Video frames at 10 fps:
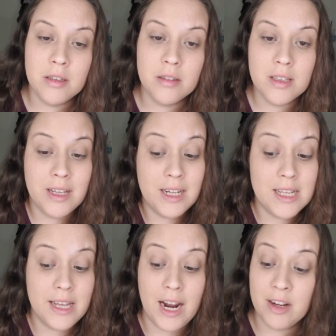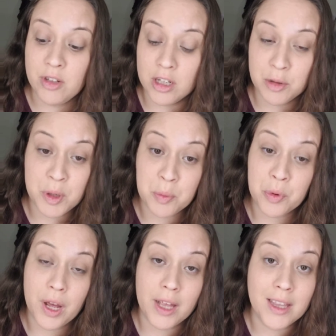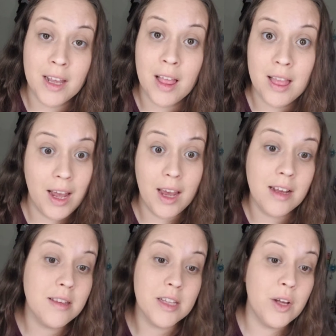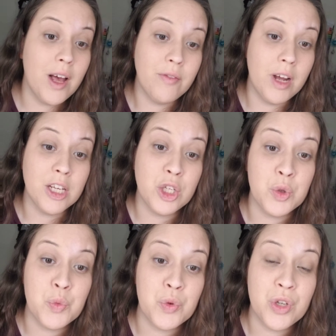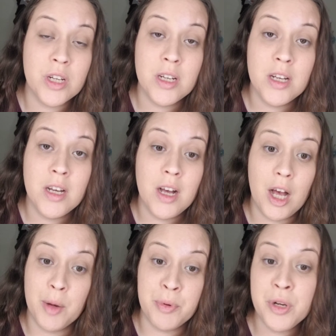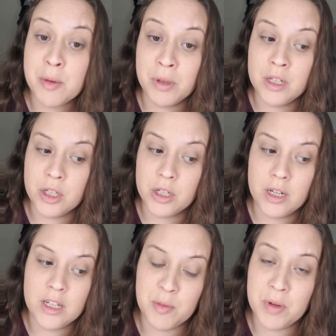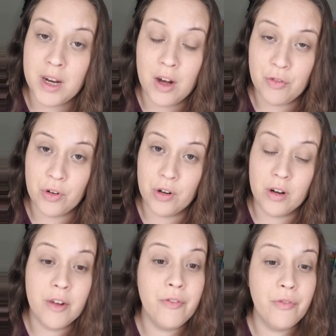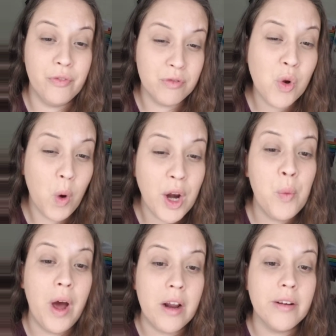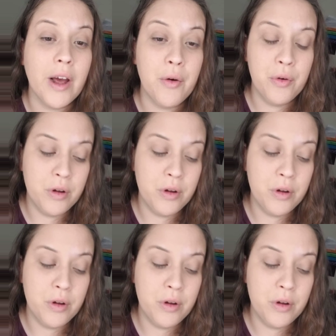Because like I said, I've talked to people and they still have not used a Beauty Blender, and it's been out for quite a while now.